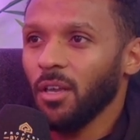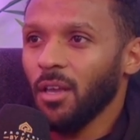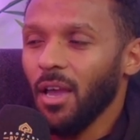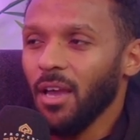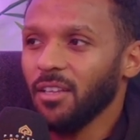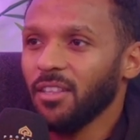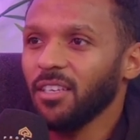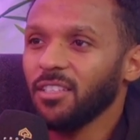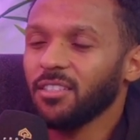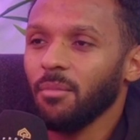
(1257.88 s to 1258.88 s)
Yeah. And I think
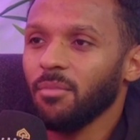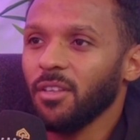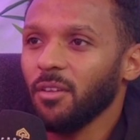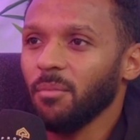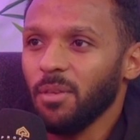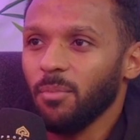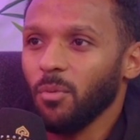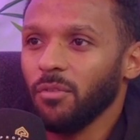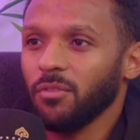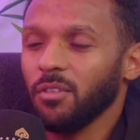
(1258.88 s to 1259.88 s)
it's something that people
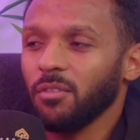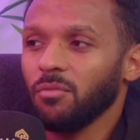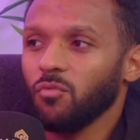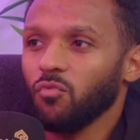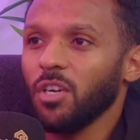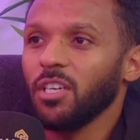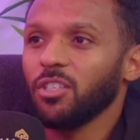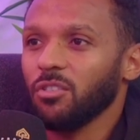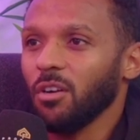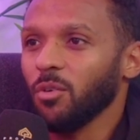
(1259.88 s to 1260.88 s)
often really
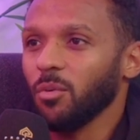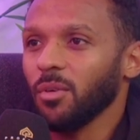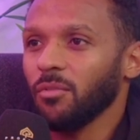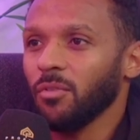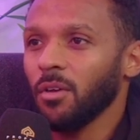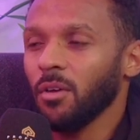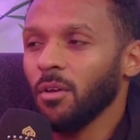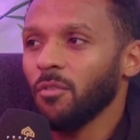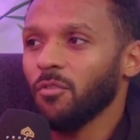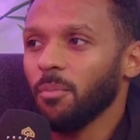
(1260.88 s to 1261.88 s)
struggle with.
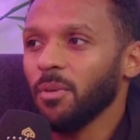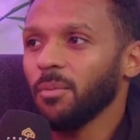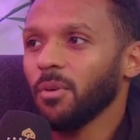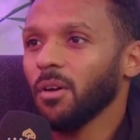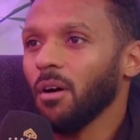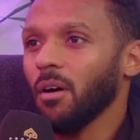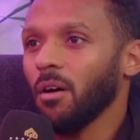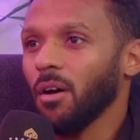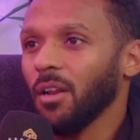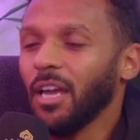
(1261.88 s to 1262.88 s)
For people that
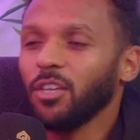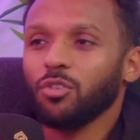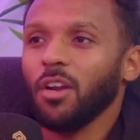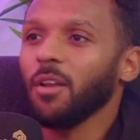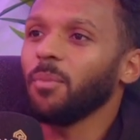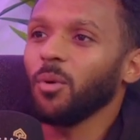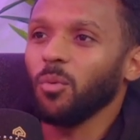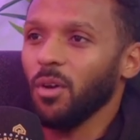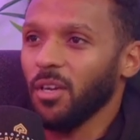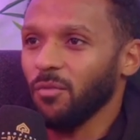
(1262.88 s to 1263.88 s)
are like trying to build
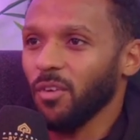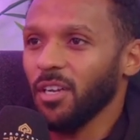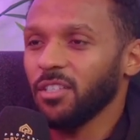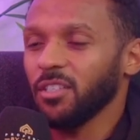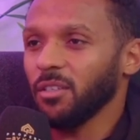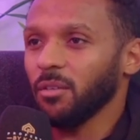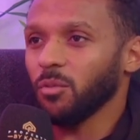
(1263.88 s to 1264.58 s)
working relationships,